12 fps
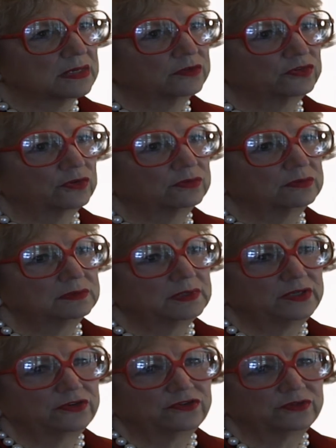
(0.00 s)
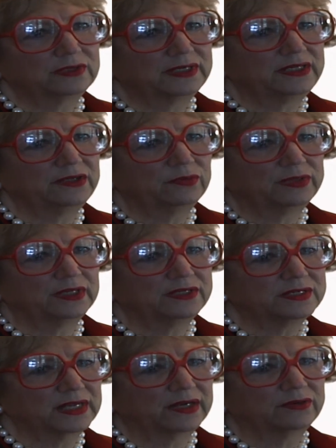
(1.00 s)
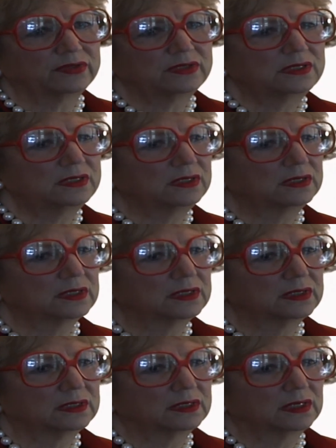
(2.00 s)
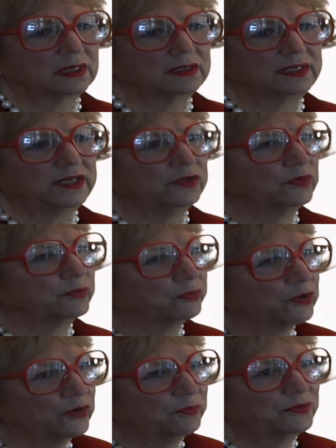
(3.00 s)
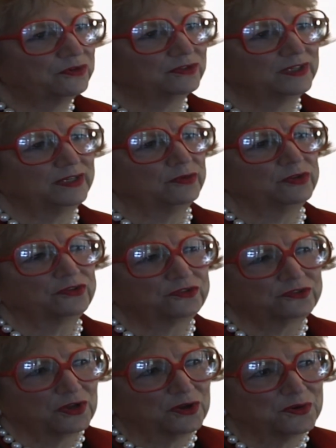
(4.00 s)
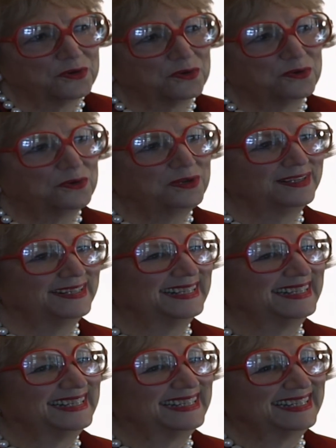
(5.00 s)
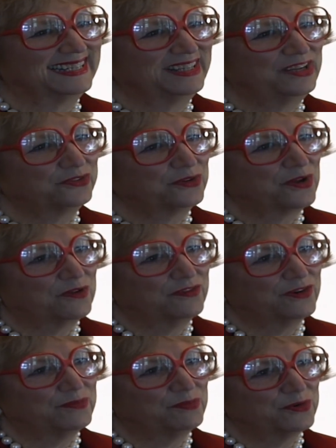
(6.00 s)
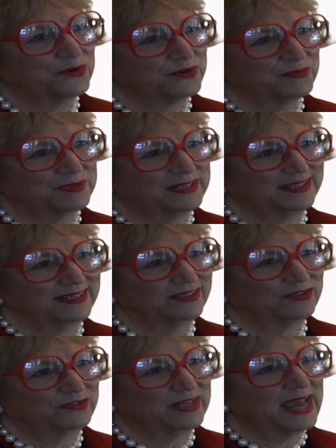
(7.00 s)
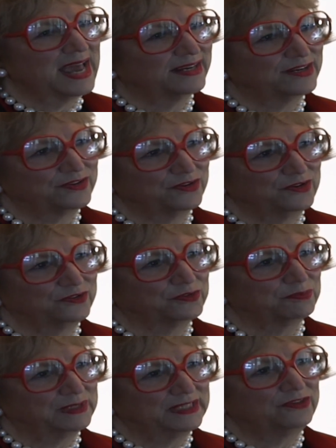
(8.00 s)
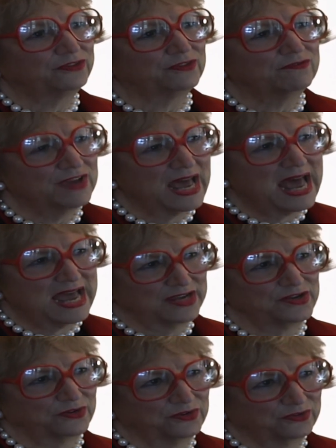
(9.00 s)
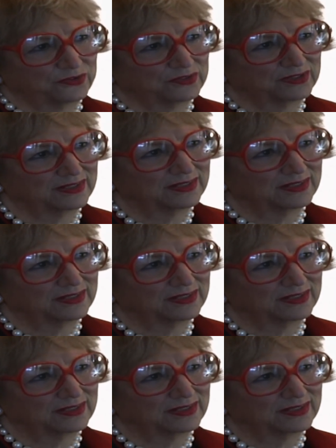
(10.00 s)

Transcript: So leading with integrity, leading with purpose, leading with soul, these are all very important to me. It's the attitudes, the beliefs and values